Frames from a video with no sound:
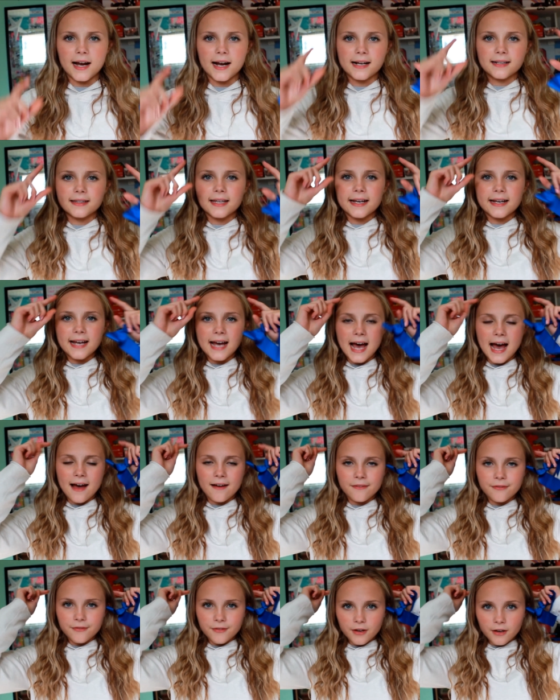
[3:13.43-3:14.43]
I had like
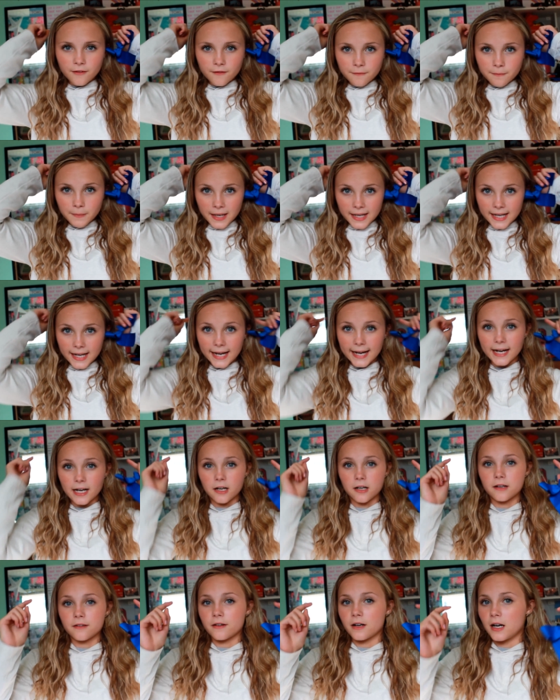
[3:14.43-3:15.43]
half of my
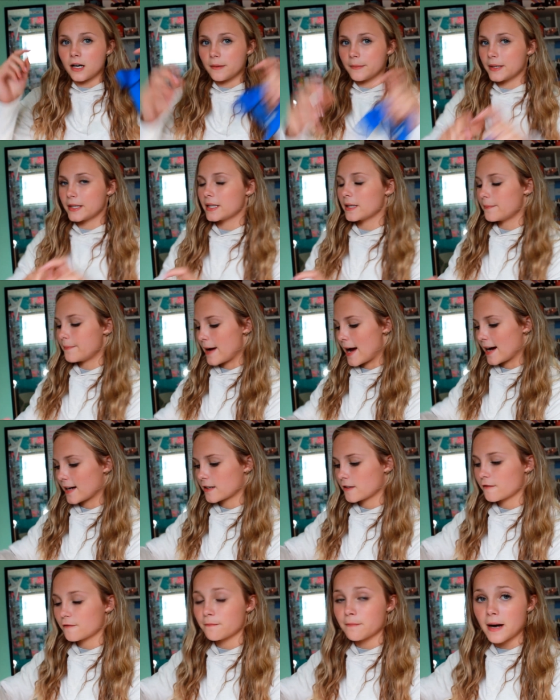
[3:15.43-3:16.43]
hair um, in the
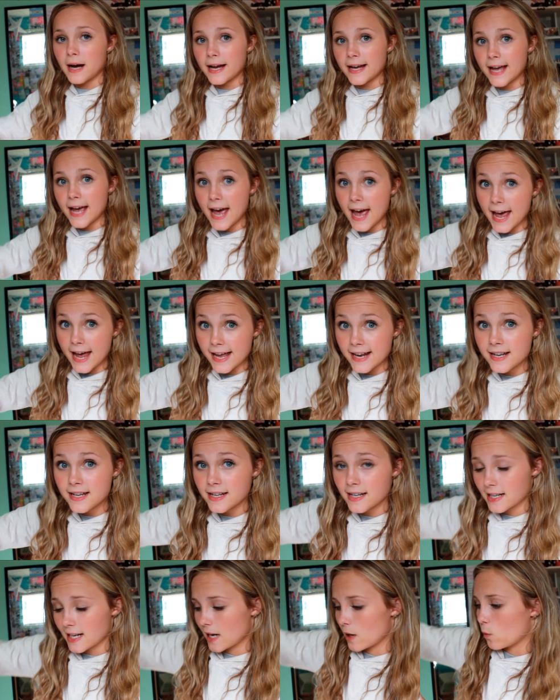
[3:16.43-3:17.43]
back of my head
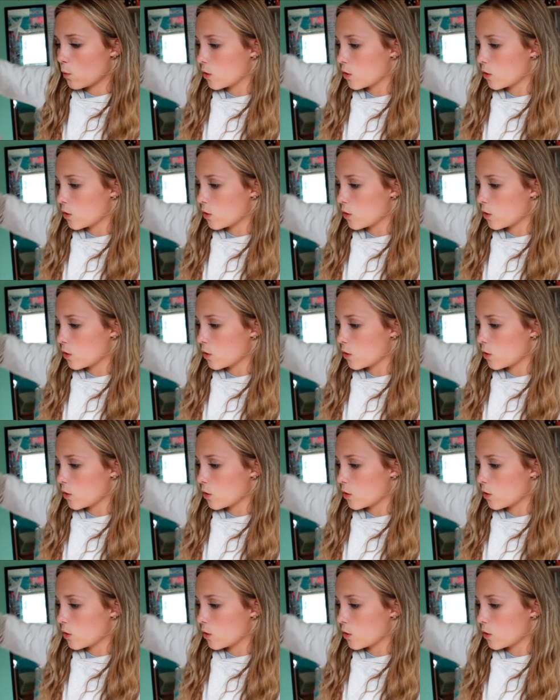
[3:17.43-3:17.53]
and I